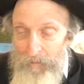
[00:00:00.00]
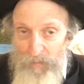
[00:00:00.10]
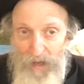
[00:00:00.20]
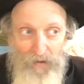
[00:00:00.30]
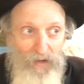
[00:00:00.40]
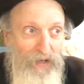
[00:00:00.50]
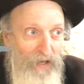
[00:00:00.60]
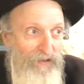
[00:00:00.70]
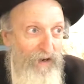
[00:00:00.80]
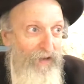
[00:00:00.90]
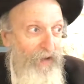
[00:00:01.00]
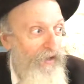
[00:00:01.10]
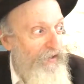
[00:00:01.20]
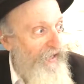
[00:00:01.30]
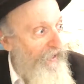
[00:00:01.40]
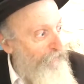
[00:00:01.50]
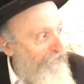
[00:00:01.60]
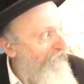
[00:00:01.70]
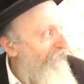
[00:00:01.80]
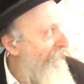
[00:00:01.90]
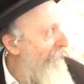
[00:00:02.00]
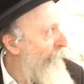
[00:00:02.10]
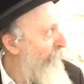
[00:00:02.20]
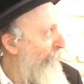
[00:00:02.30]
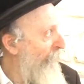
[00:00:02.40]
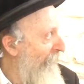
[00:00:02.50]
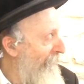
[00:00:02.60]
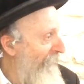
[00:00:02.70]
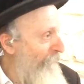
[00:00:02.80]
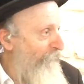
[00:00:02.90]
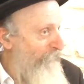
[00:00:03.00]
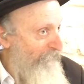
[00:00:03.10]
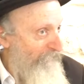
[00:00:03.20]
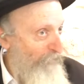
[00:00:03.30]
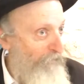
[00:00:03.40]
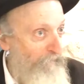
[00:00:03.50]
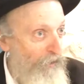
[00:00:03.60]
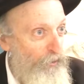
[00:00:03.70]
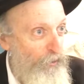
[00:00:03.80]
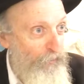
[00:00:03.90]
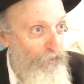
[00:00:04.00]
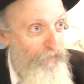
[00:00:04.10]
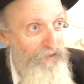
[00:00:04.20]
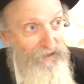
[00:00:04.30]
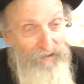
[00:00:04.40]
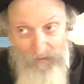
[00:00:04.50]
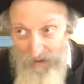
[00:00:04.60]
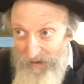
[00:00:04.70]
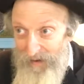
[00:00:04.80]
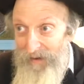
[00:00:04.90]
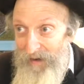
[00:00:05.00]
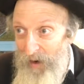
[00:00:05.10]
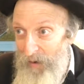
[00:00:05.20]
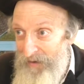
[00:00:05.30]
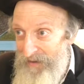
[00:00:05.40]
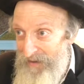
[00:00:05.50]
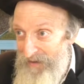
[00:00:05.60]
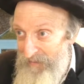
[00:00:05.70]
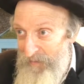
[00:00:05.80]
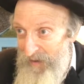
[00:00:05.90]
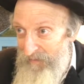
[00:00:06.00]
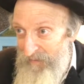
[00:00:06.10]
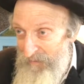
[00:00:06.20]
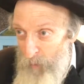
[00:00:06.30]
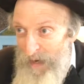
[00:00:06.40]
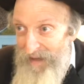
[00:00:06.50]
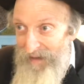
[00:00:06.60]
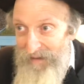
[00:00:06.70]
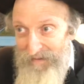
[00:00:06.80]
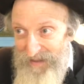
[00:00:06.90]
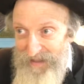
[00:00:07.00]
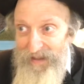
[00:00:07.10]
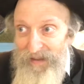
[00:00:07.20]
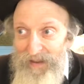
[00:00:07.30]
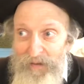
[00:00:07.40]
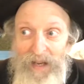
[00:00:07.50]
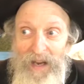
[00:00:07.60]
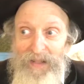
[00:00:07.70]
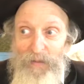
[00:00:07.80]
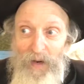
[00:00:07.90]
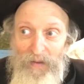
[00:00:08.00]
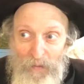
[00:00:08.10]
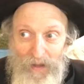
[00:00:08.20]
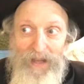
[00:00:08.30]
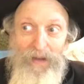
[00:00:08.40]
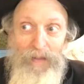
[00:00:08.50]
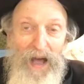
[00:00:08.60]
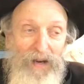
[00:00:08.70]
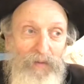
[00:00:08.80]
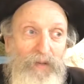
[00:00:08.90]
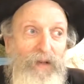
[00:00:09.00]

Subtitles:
and then the Yidden are on the other side appealing, even from a level of being very vulnerable, and even this being weak and sick and everything else. And we're on the bottom,